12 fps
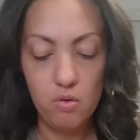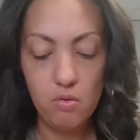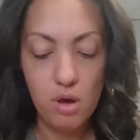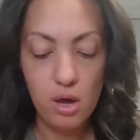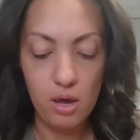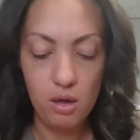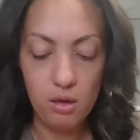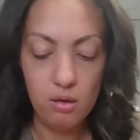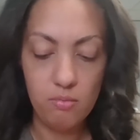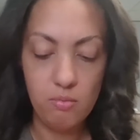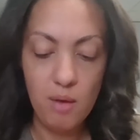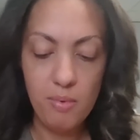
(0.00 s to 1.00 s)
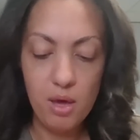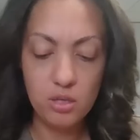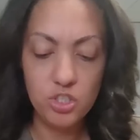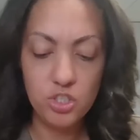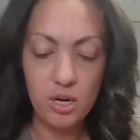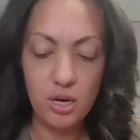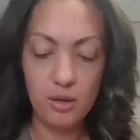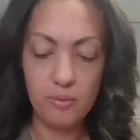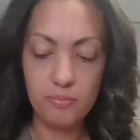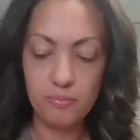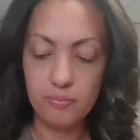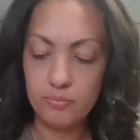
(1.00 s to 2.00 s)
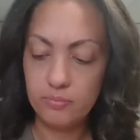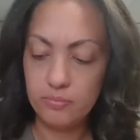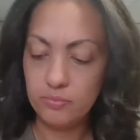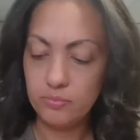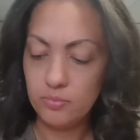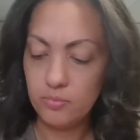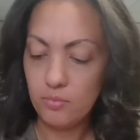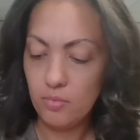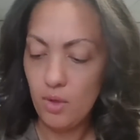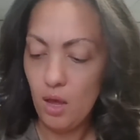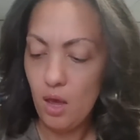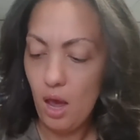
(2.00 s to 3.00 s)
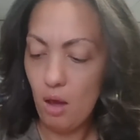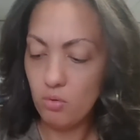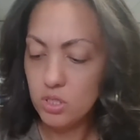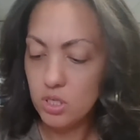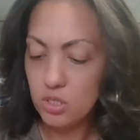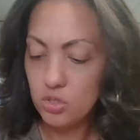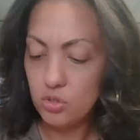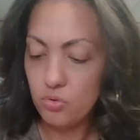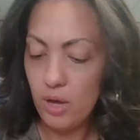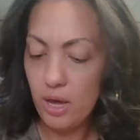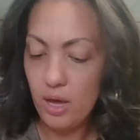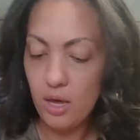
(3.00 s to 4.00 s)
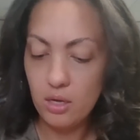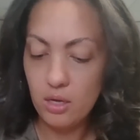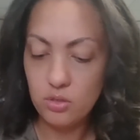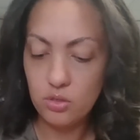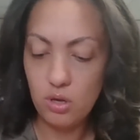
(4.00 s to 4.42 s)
Okay, maybe I'll try that. I was gonna do a